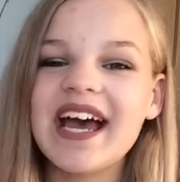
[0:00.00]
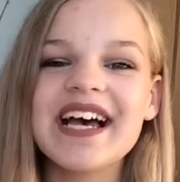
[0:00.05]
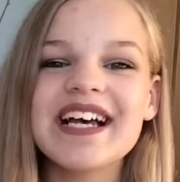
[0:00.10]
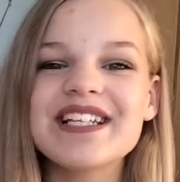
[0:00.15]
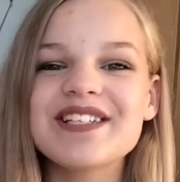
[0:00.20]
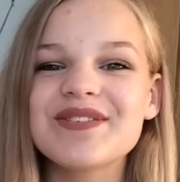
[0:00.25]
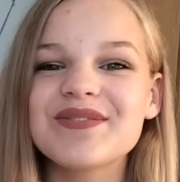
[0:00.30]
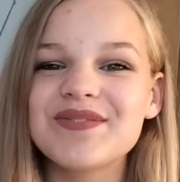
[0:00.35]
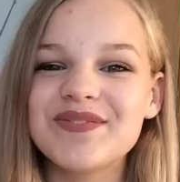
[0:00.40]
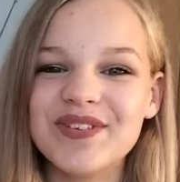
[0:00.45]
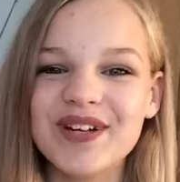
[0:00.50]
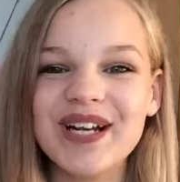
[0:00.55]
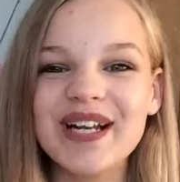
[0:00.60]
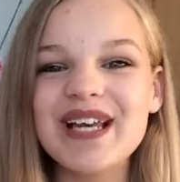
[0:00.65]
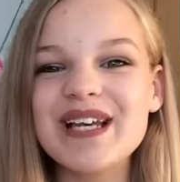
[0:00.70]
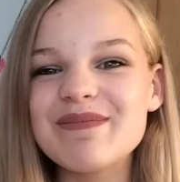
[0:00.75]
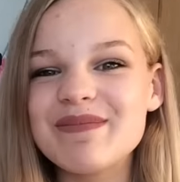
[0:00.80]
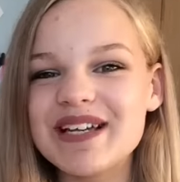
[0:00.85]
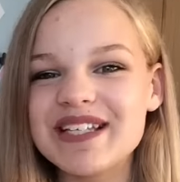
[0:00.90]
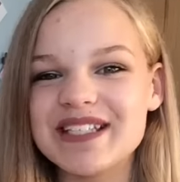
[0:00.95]
It has
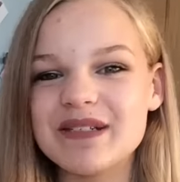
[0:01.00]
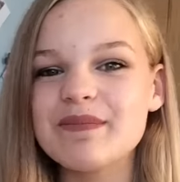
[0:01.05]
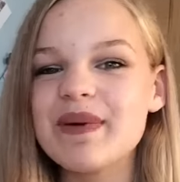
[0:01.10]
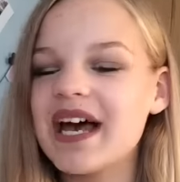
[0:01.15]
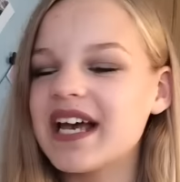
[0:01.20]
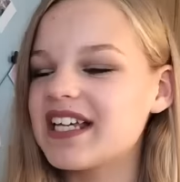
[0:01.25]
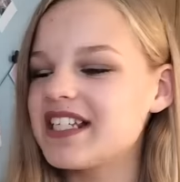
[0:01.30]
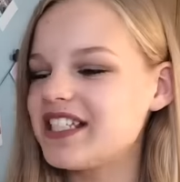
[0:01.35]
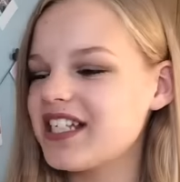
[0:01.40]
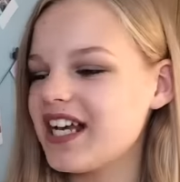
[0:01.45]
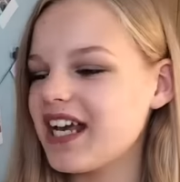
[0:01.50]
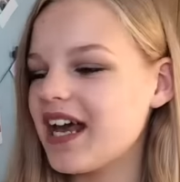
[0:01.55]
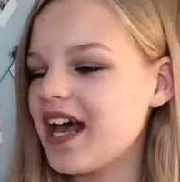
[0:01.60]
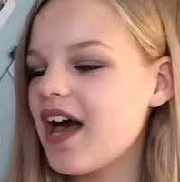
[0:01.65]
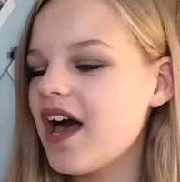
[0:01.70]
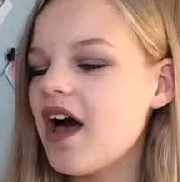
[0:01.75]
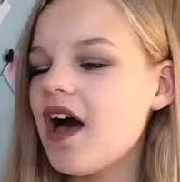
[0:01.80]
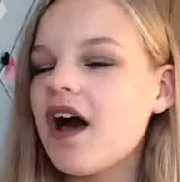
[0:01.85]
really amazing packaging.